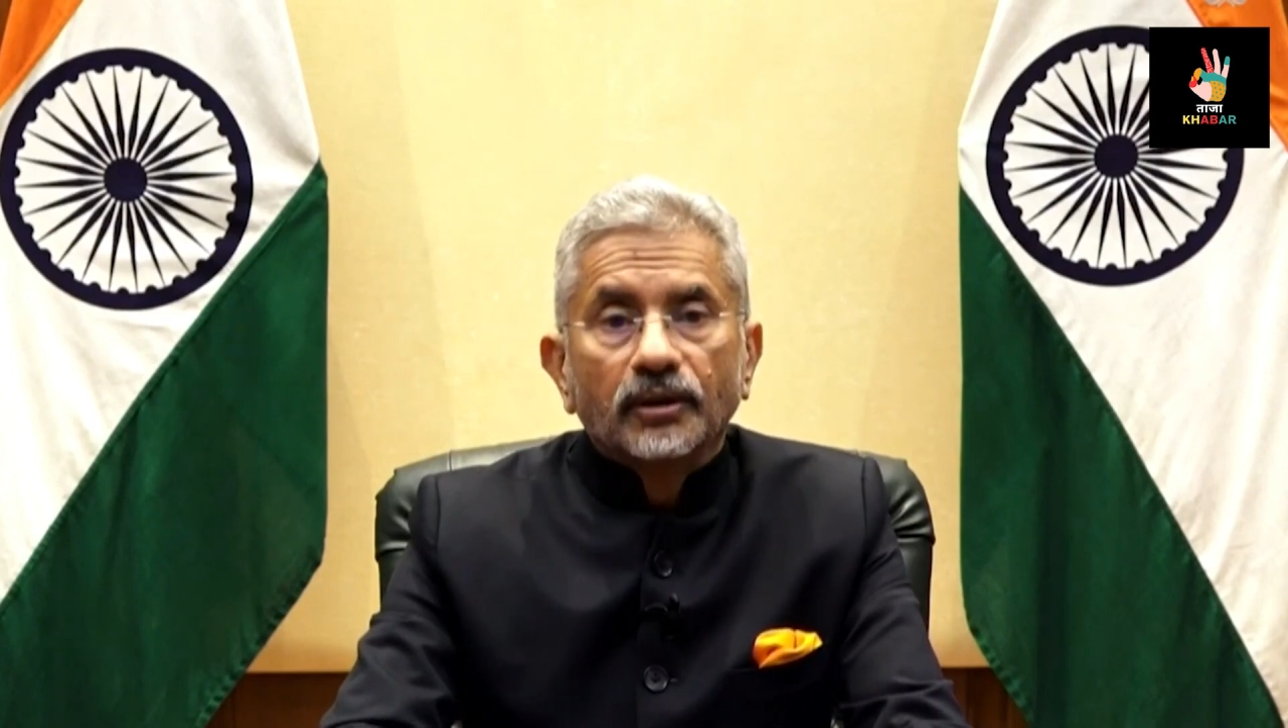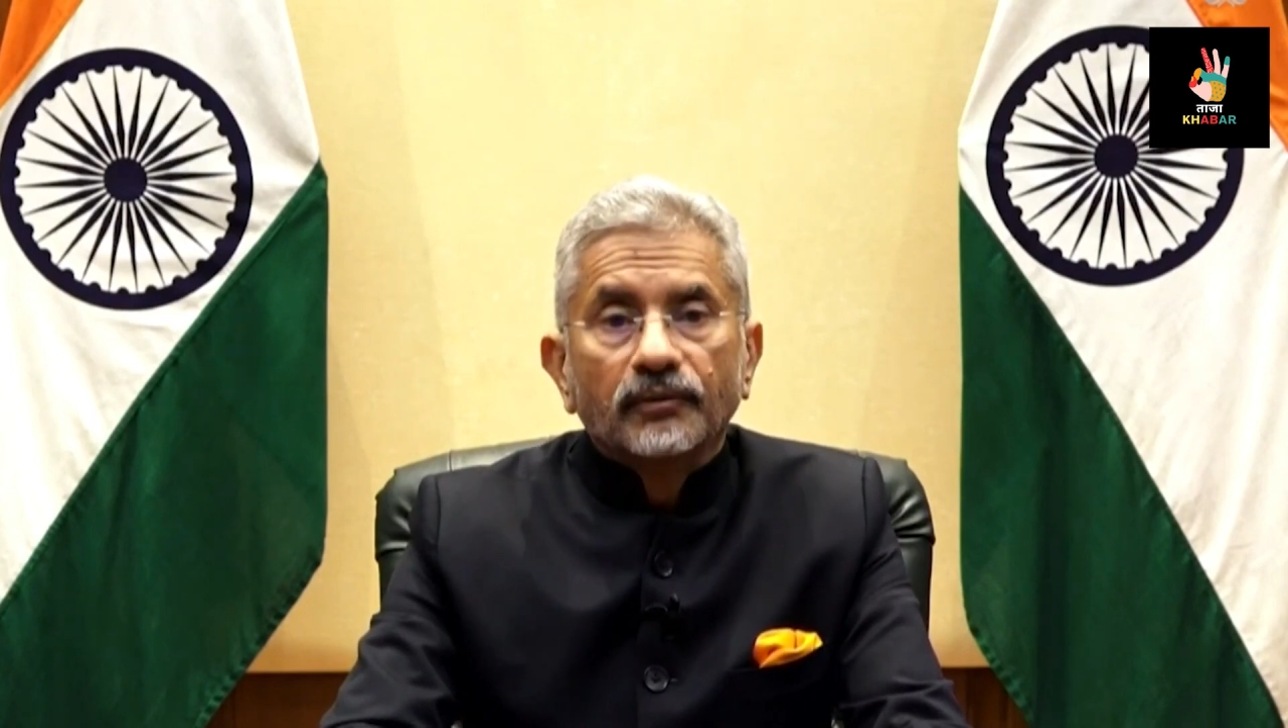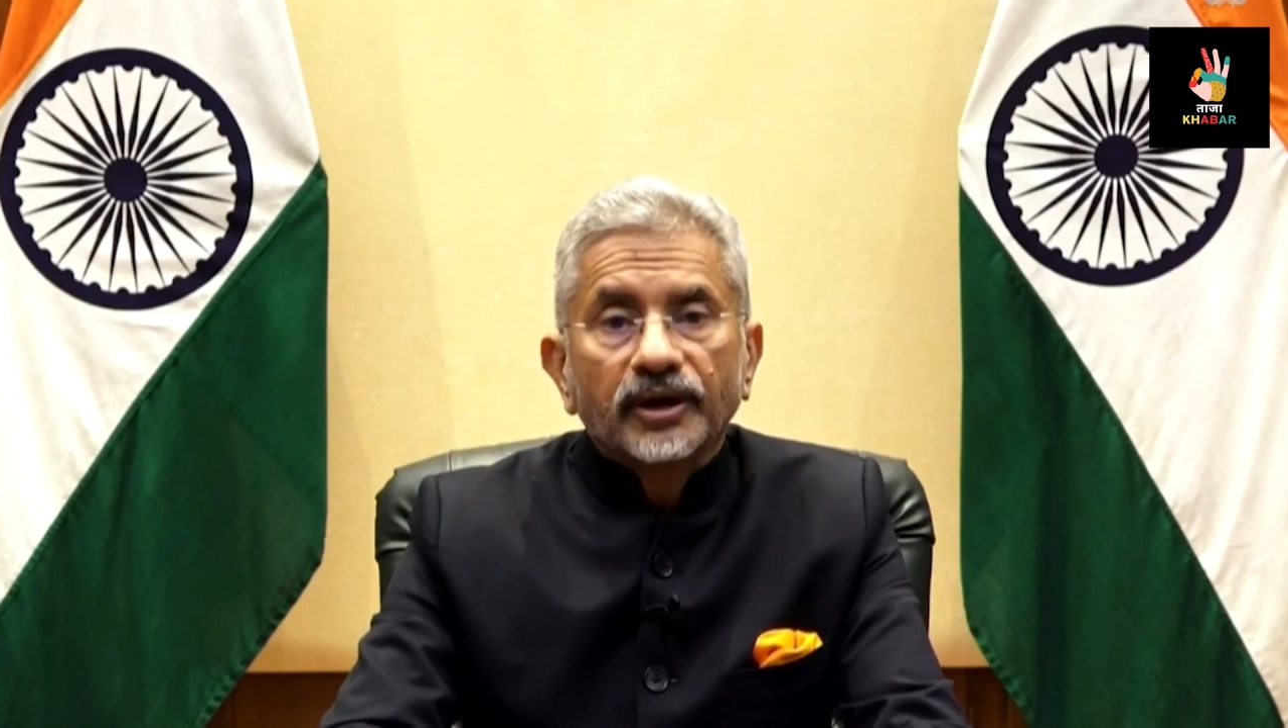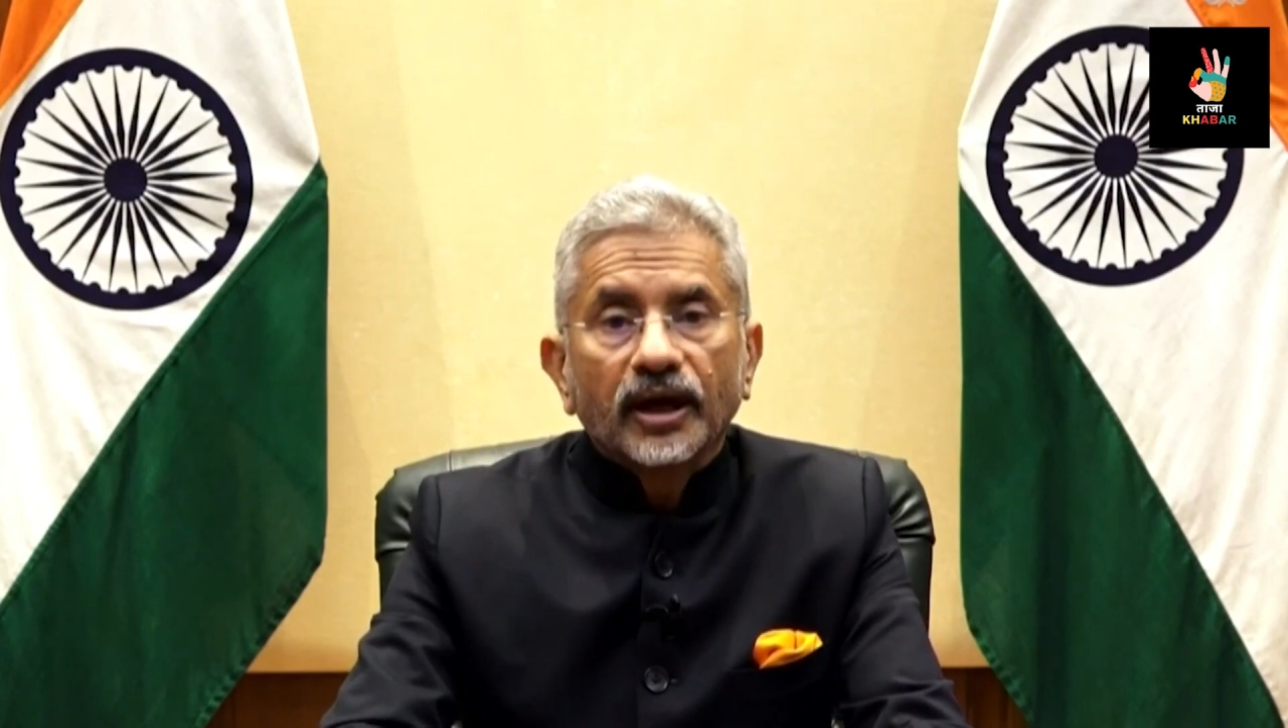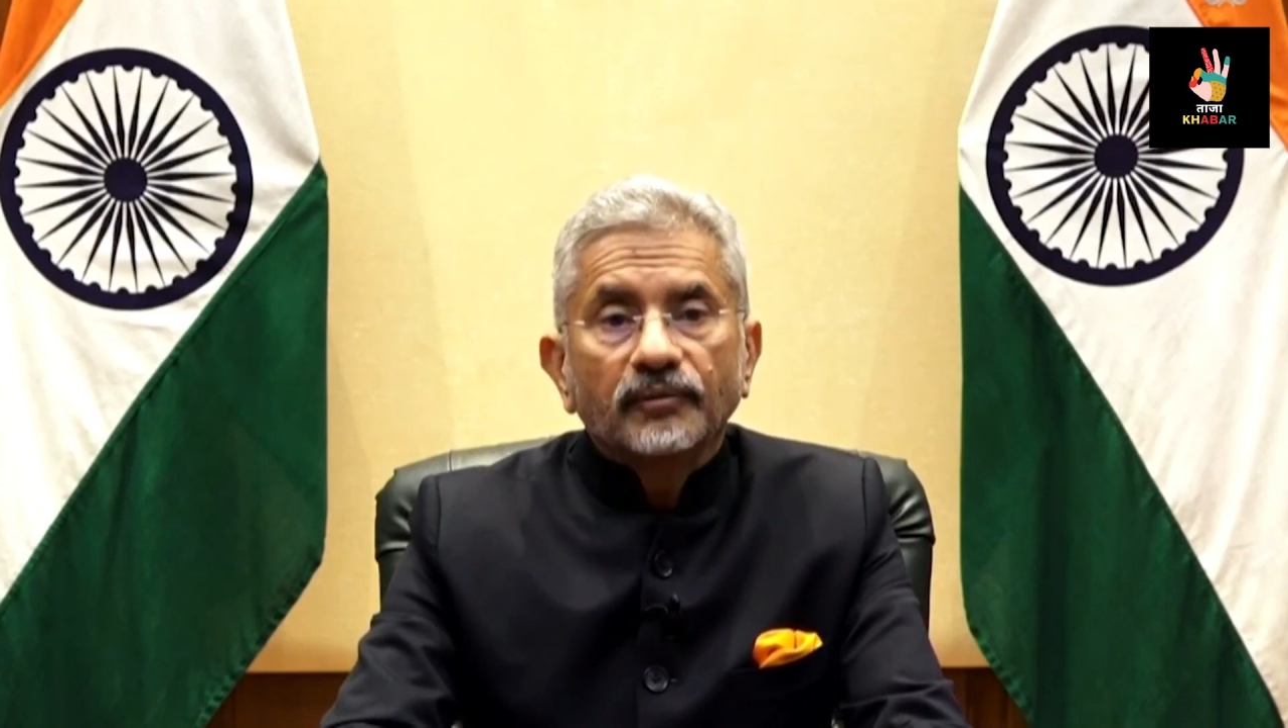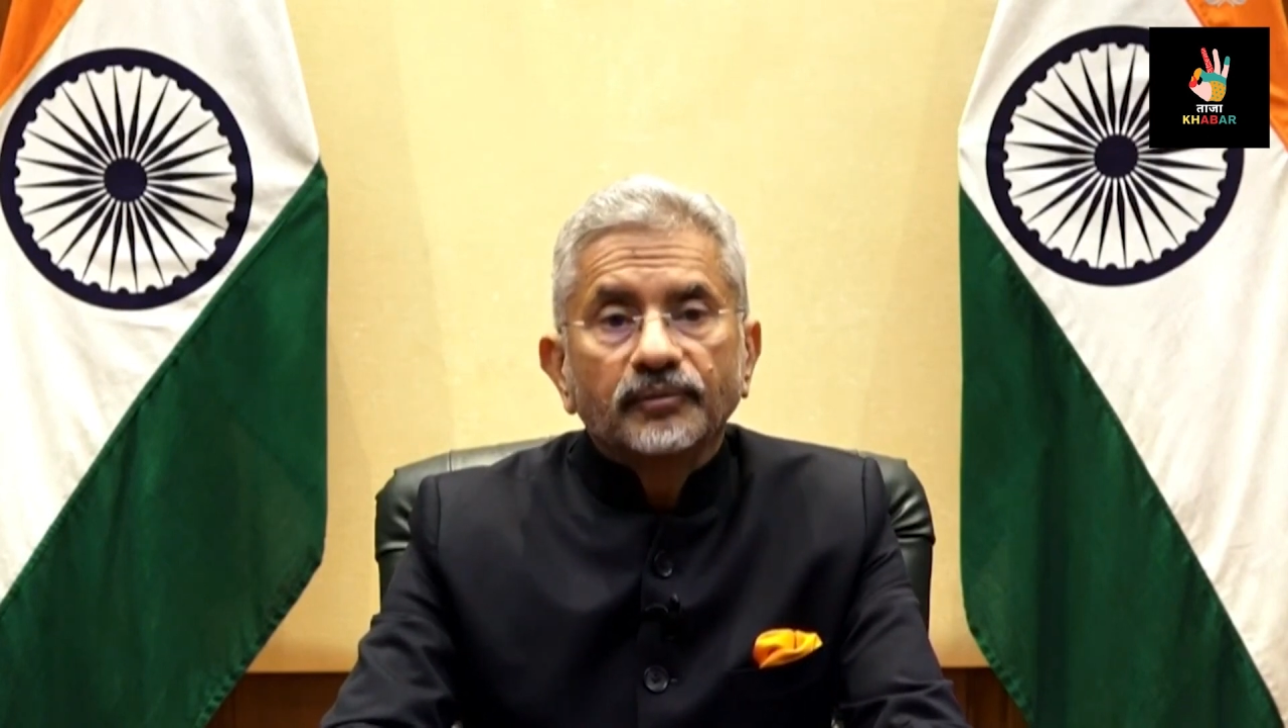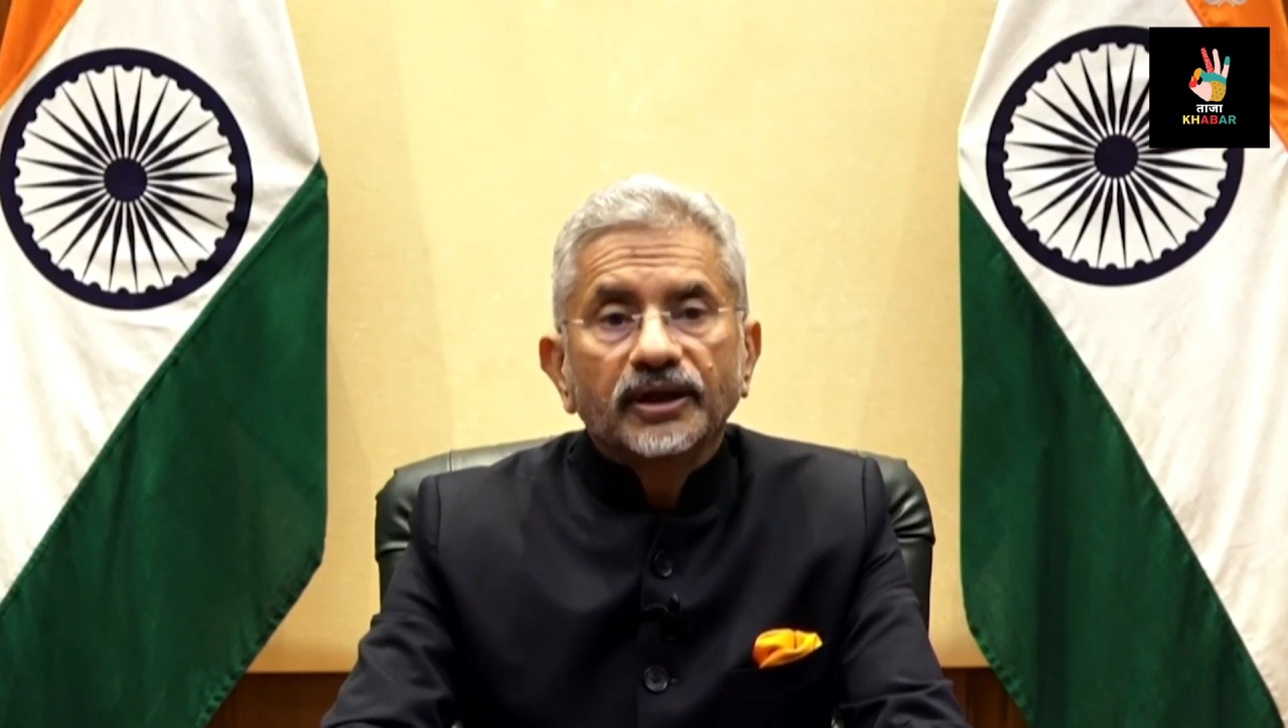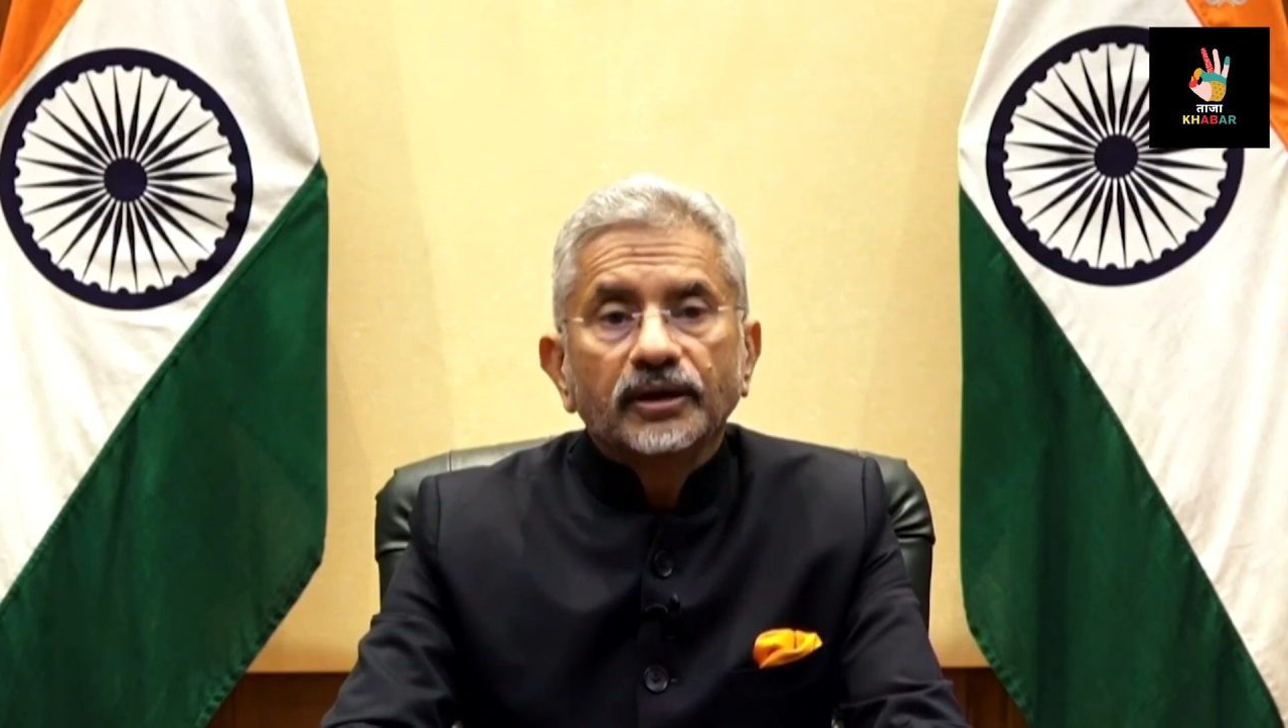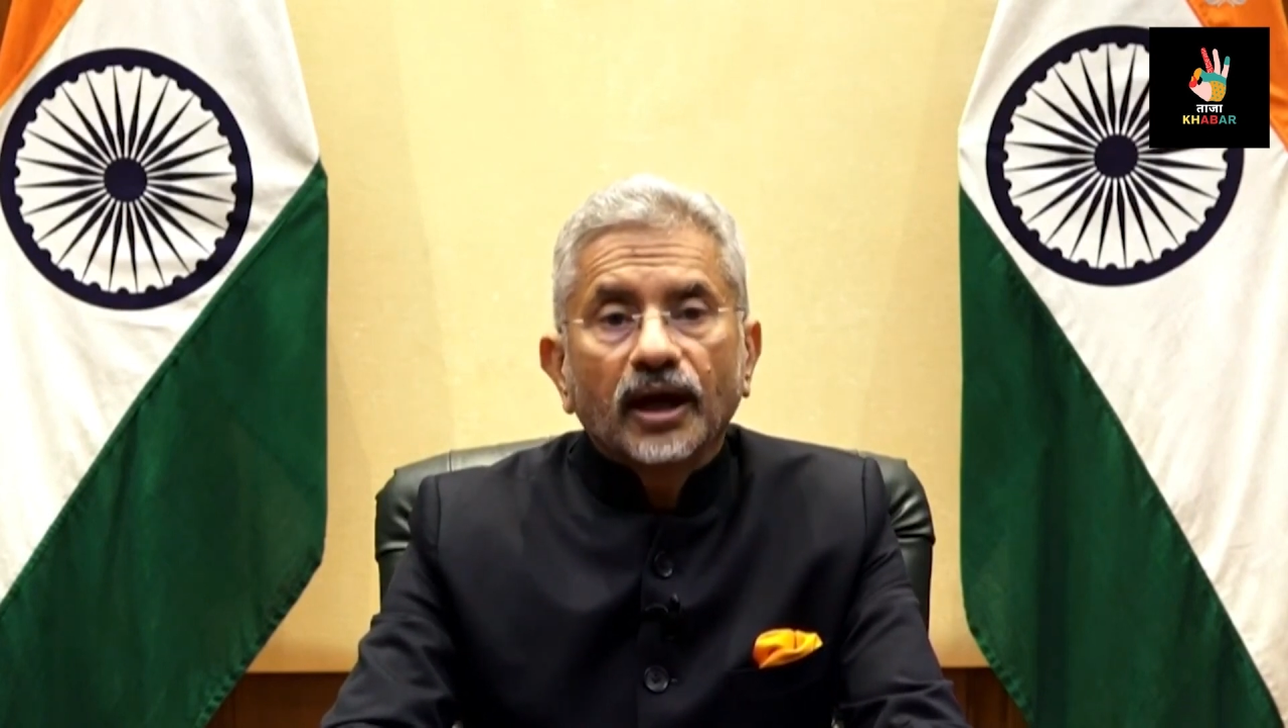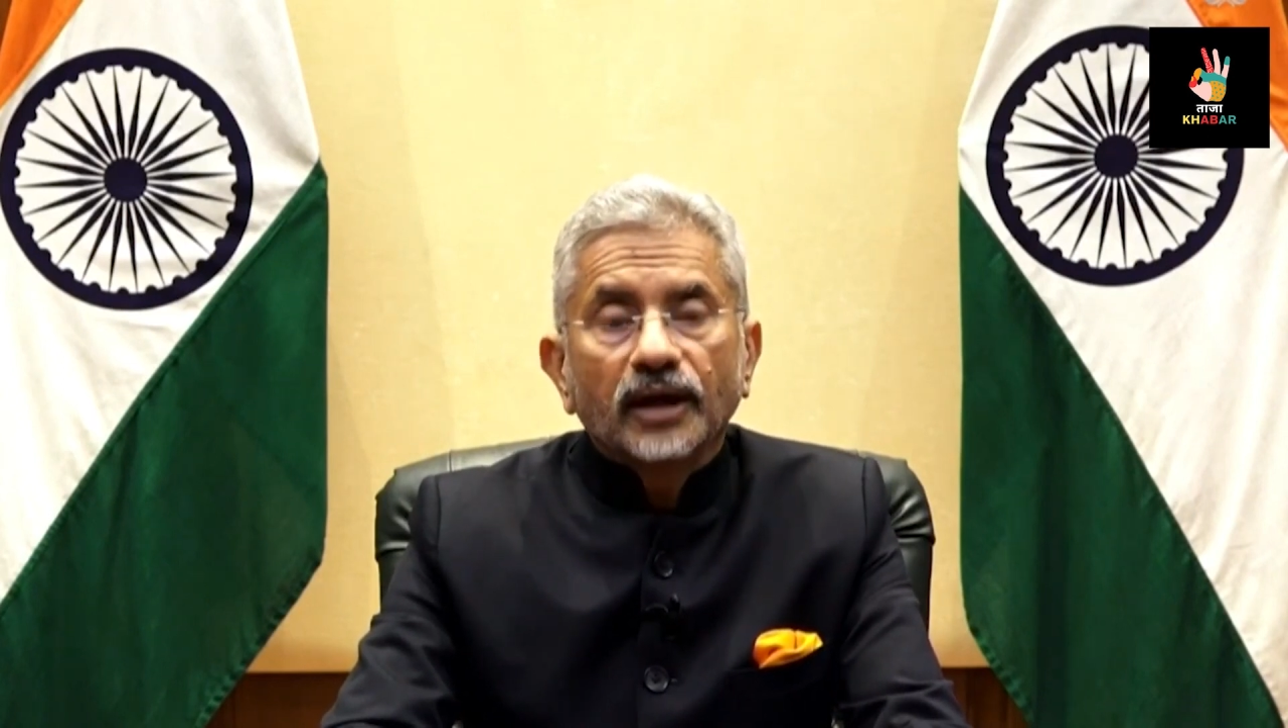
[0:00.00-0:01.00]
we have been